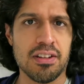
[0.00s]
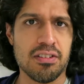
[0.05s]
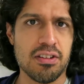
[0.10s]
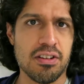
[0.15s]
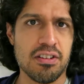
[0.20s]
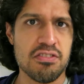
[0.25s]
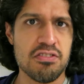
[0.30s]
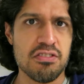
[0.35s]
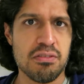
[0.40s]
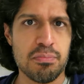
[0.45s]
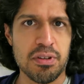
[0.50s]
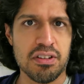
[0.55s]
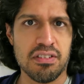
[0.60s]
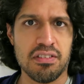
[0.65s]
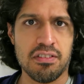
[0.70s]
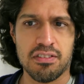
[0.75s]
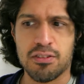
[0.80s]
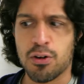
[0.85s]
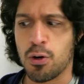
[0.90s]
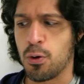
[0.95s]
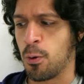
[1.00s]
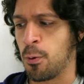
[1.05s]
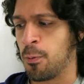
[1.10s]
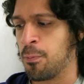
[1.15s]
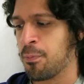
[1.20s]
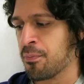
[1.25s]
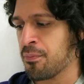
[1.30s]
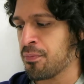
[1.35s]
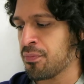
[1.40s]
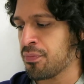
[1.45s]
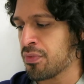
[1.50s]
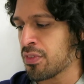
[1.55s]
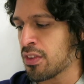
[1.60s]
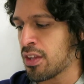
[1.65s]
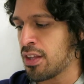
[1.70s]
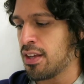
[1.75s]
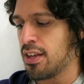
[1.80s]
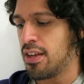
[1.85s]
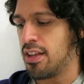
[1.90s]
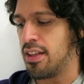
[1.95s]
I thought it was just because it was cold.
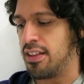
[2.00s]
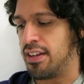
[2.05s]
And